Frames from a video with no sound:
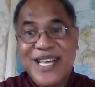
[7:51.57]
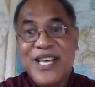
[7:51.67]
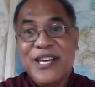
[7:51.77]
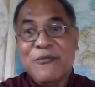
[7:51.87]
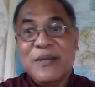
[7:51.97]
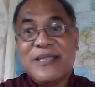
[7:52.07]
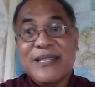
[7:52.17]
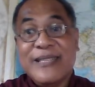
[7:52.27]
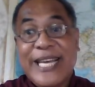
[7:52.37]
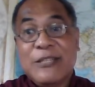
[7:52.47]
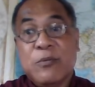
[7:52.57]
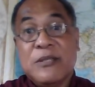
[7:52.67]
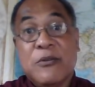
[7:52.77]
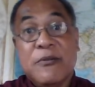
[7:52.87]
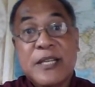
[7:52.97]
in which the text was
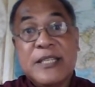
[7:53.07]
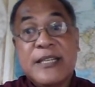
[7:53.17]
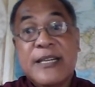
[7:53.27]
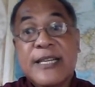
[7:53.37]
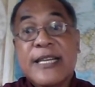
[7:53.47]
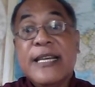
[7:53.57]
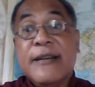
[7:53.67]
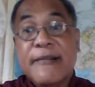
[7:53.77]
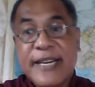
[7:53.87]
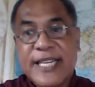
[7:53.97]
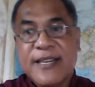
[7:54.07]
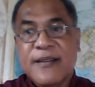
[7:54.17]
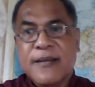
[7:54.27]
originally written.